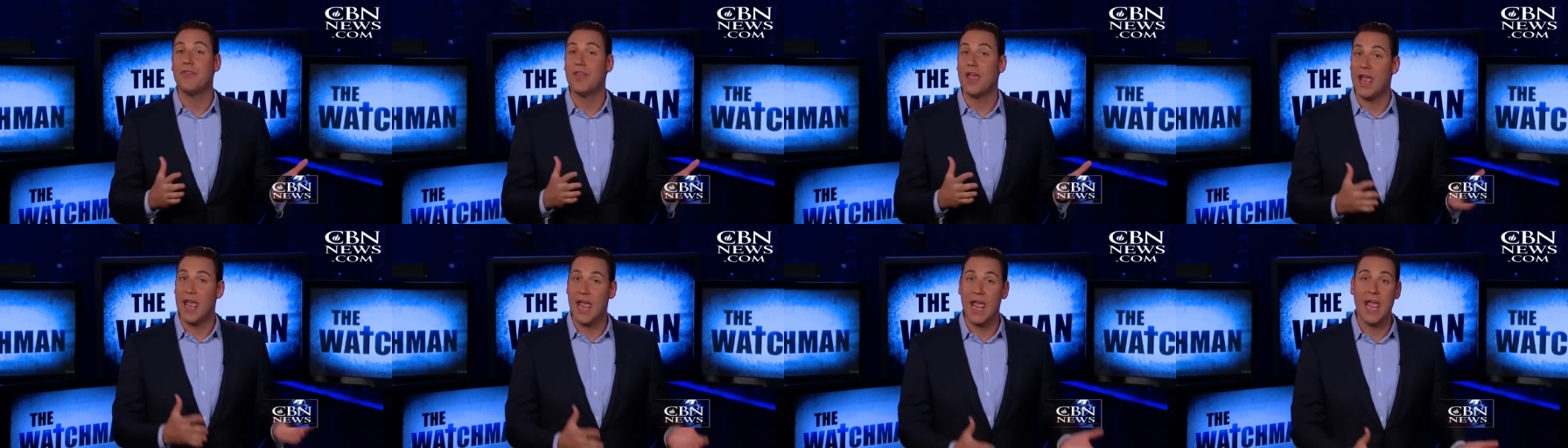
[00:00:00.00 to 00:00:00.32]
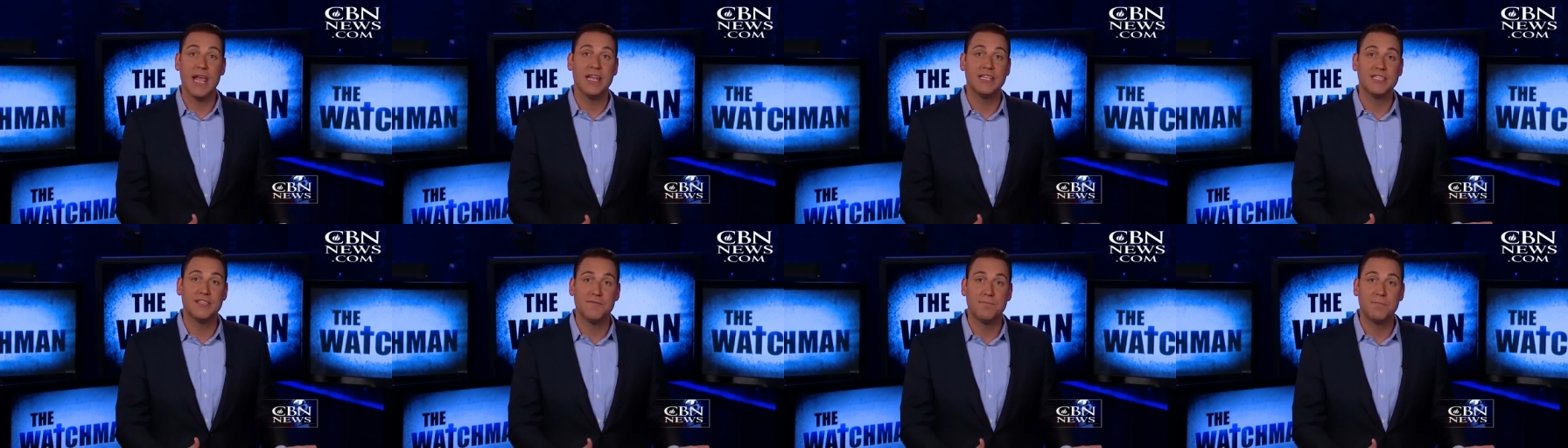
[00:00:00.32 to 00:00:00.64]
at the
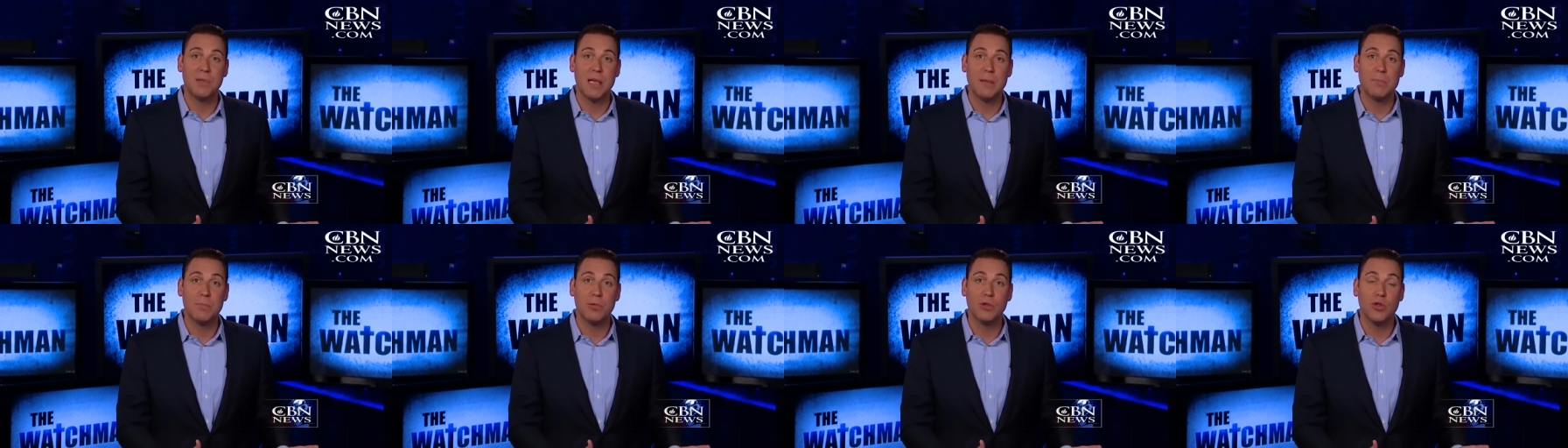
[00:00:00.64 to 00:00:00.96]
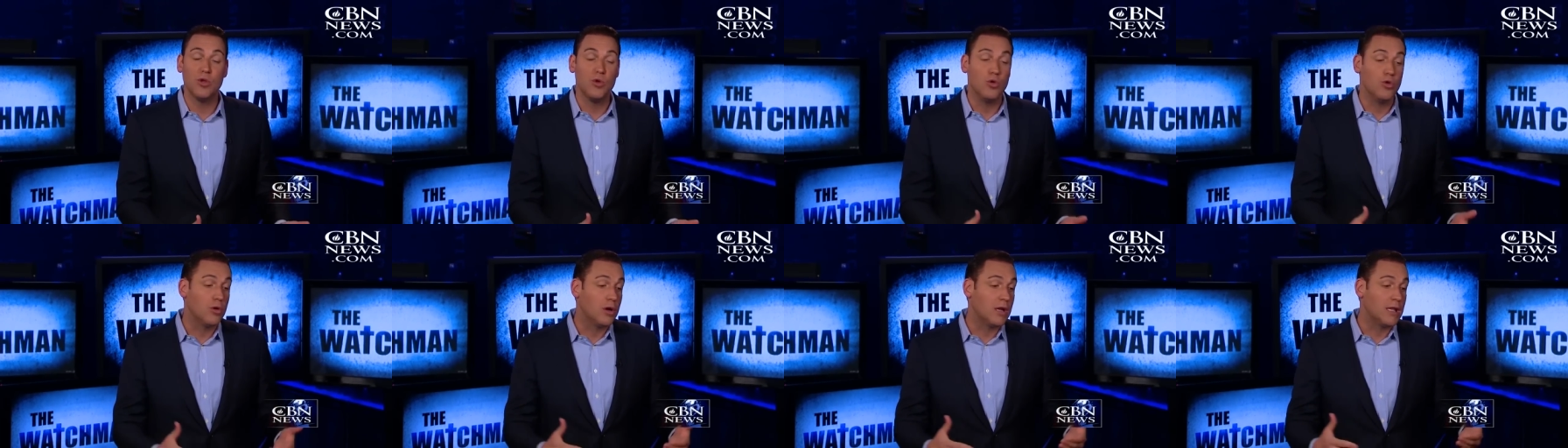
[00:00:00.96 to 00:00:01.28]
hands of
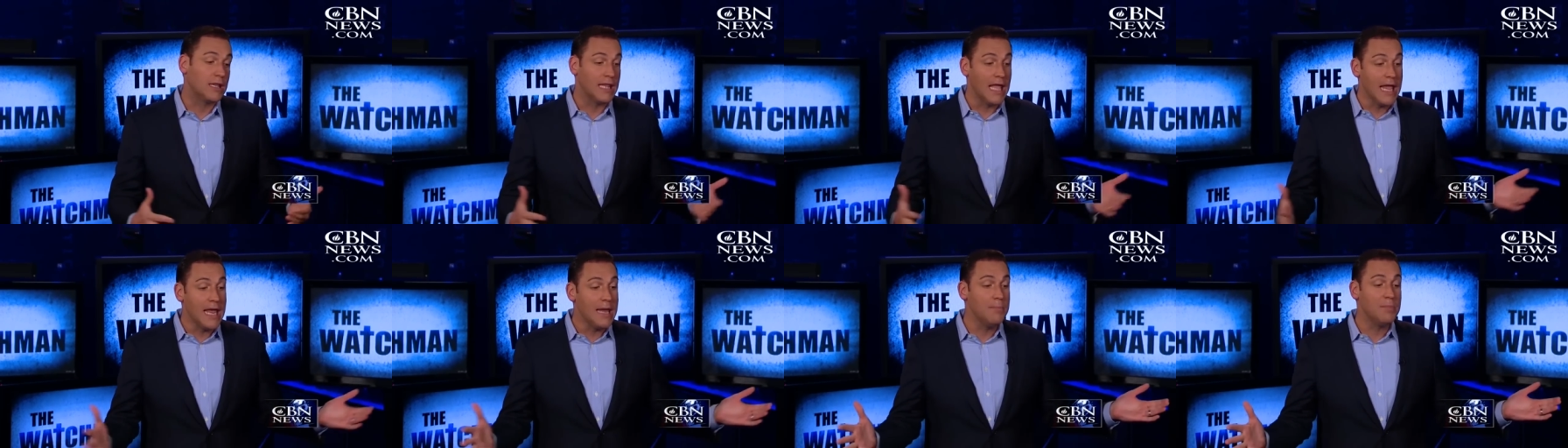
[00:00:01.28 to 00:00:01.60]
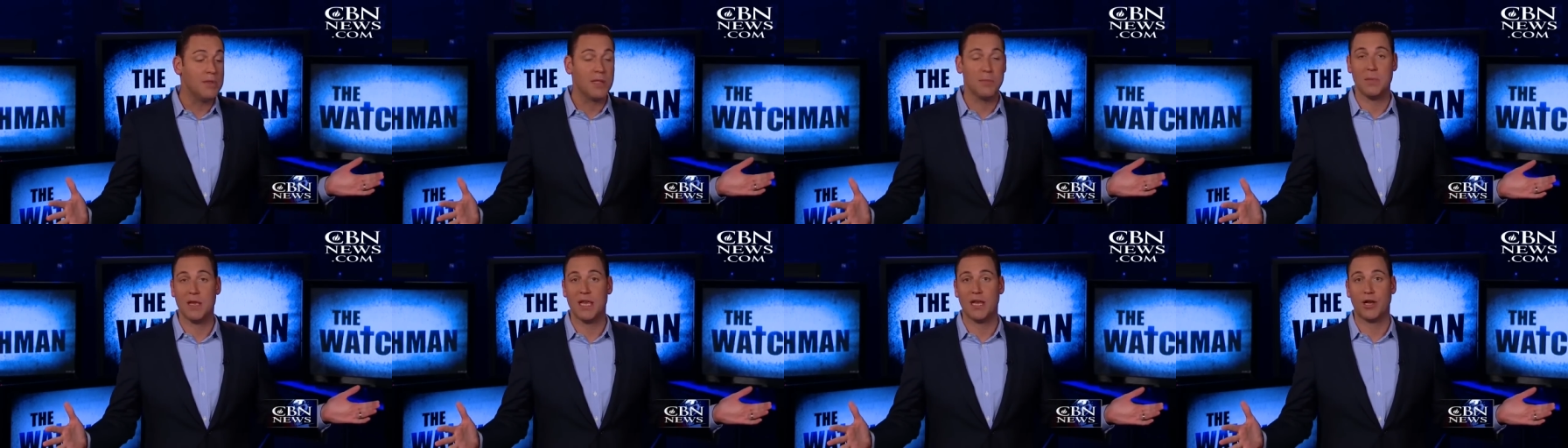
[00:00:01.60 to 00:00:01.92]
people who
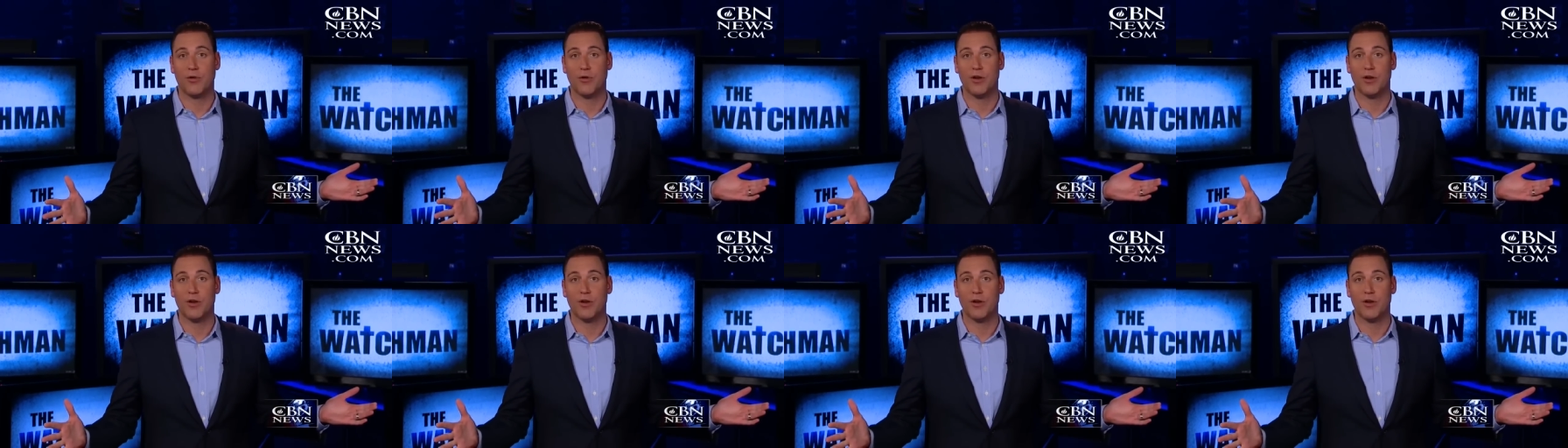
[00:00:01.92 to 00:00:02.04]
claim to be